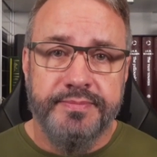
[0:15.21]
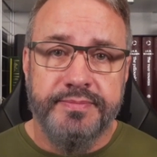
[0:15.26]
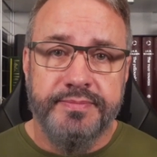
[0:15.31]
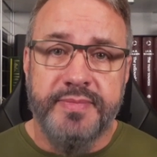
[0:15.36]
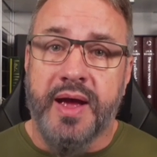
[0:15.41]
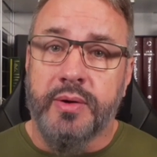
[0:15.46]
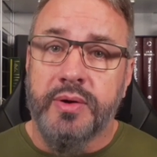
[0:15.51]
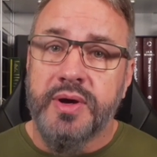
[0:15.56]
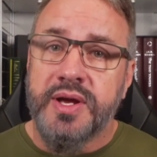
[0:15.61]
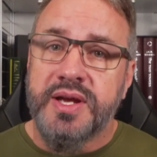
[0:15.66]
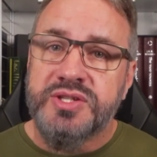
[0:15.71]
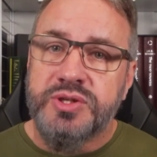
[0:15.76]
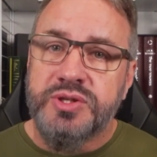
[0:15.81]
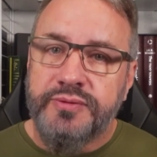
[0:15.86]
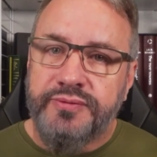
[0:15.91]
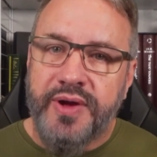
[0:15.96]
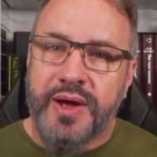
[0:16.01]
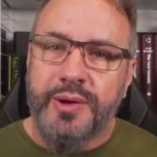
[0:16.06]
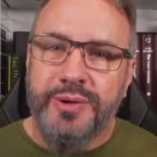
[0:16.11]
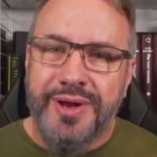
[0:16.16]
Now, as you
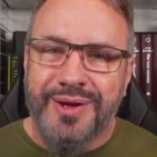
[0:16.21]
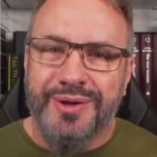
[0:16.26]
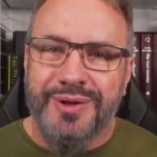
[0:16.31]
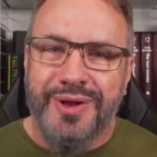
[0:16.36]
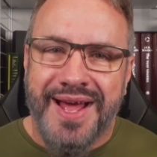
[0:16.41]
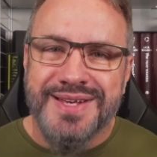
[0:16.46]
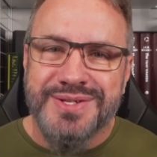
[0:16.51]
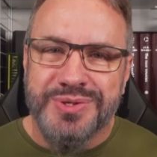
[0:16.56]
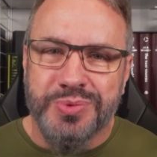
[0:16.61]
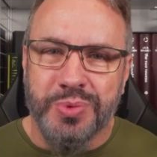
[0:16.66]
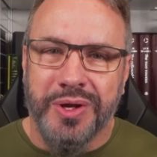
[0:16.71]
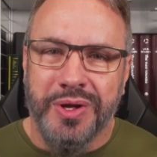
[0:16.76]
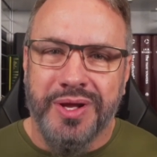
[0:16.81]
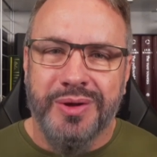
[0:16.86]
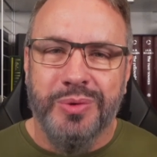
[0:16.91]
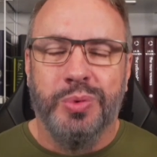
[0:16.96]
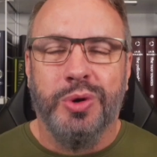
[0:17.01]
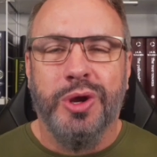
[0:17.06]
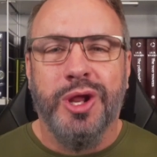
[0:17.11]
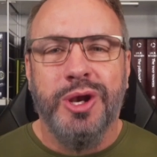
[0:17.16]
found out last
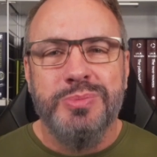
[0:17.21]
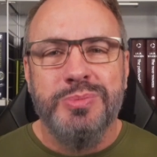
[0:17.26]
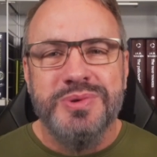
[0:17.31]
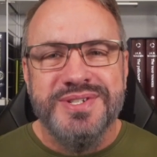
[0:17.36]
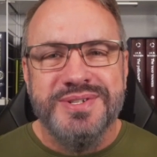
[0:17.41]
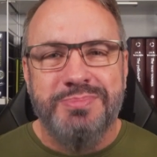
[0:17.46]
week, we're going to be